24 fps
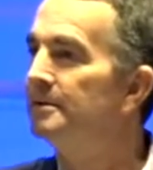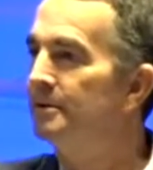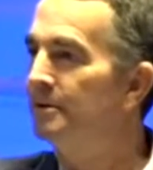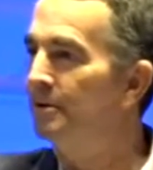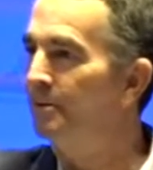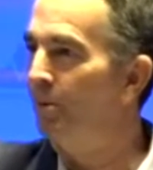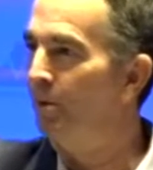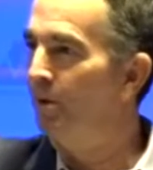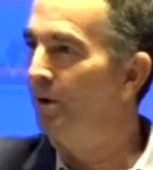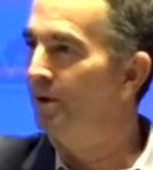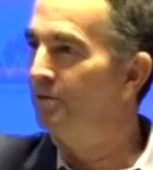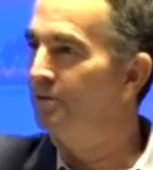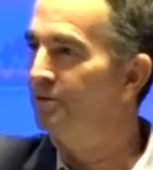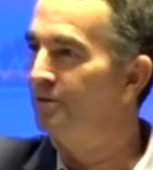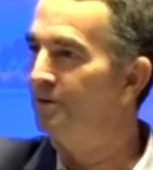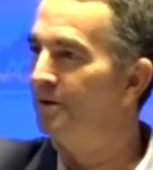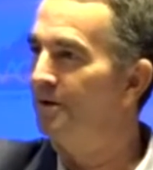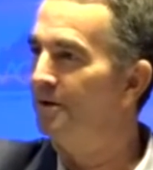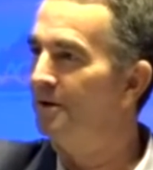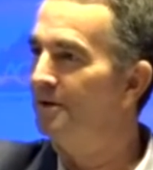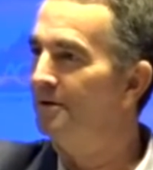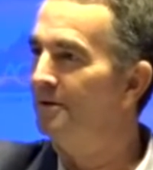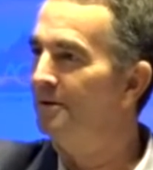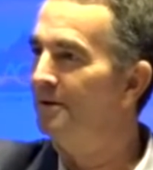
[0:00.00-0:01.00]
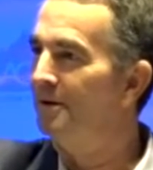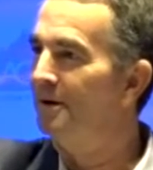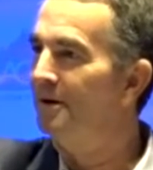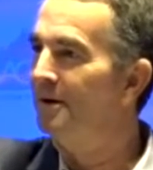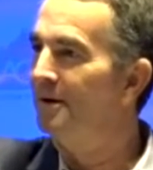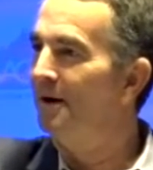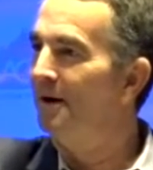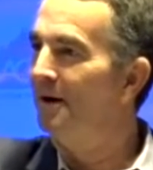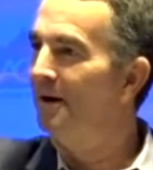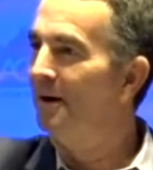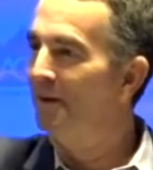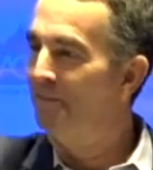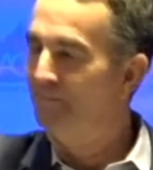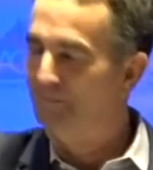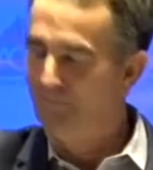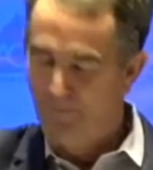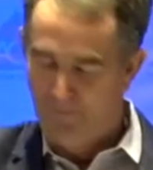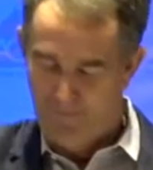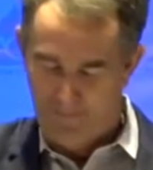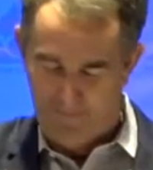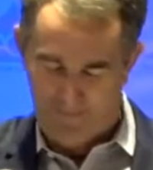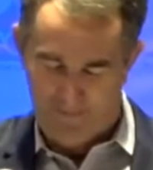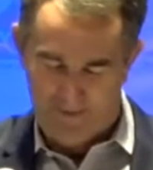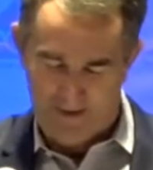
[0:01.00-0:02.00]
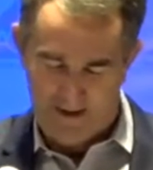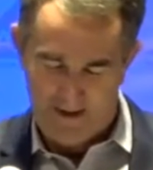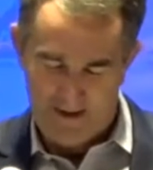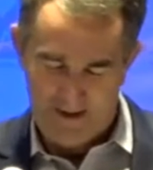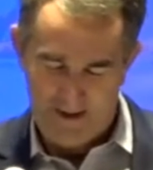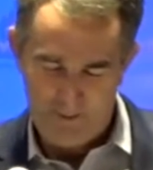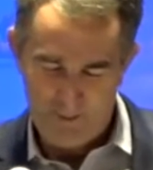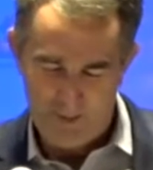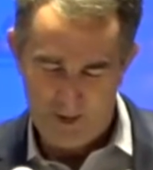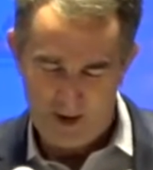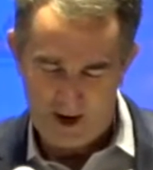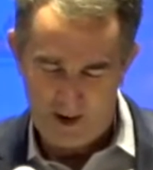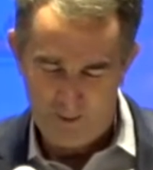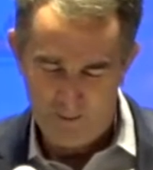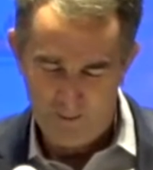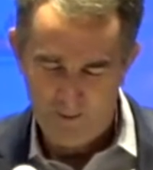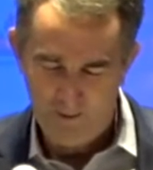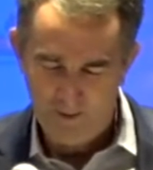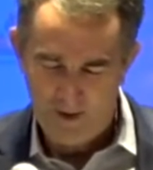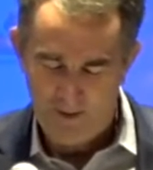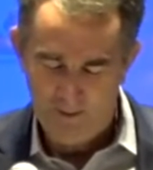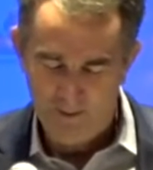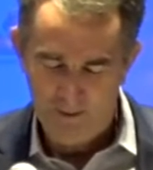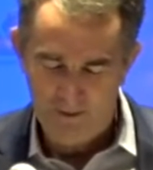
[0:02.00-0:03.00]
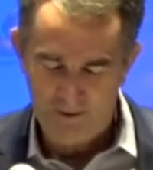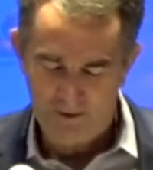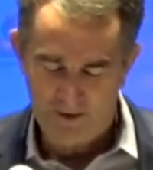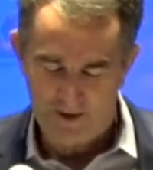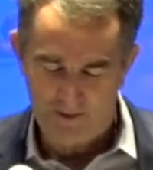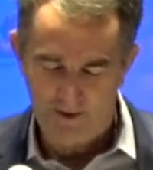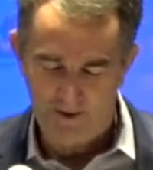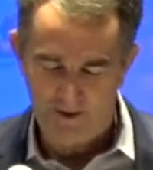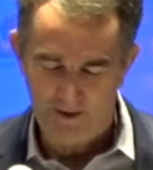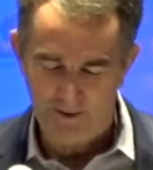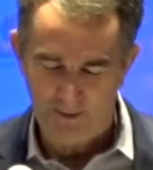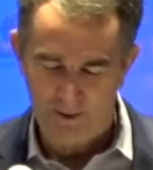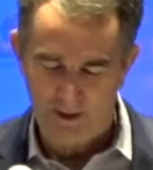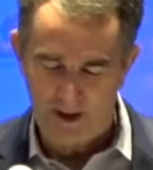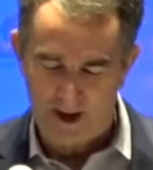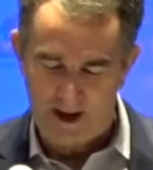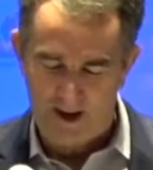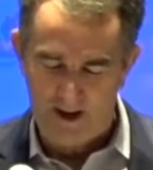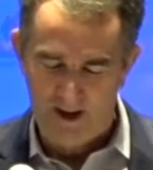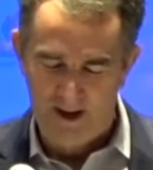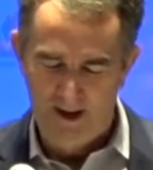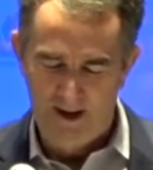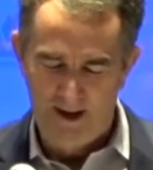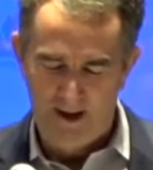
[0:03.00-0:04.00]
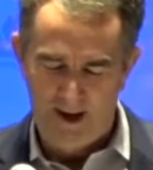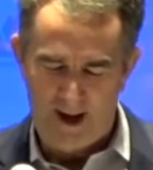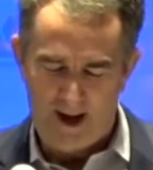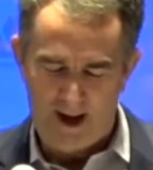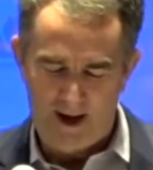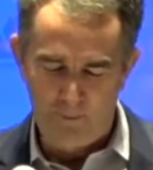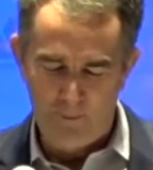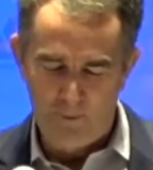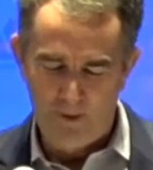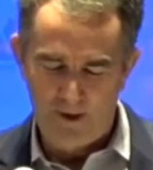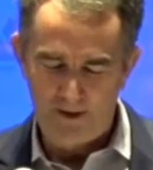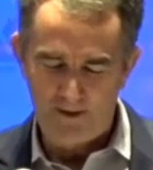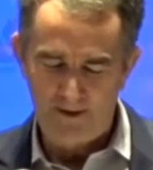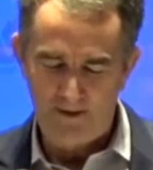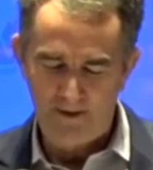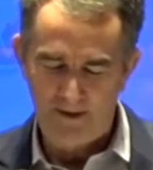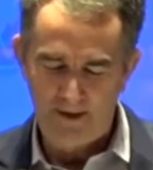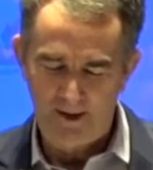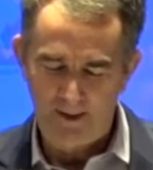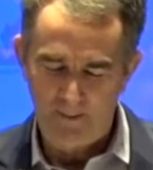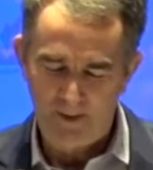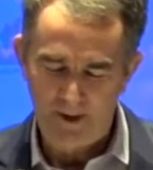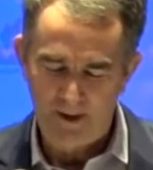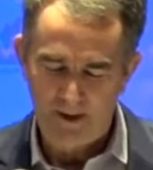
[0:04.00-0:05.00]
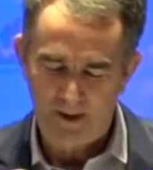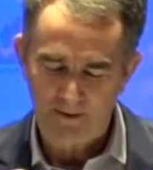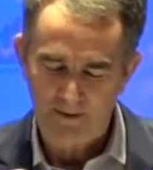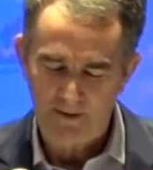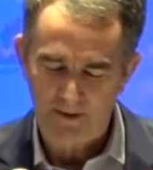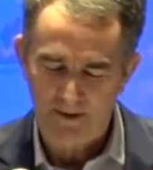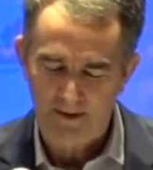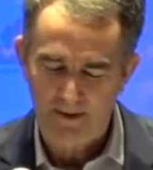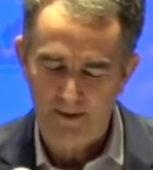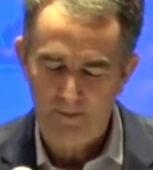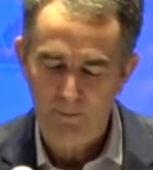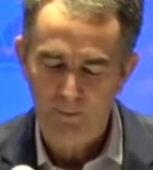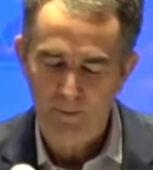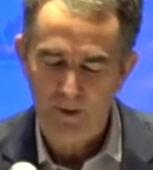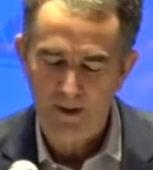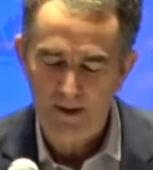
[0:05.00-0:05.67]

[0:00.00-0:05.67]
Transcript: Good morning, sir. And he probably remembers some of this, but I went to them and I said,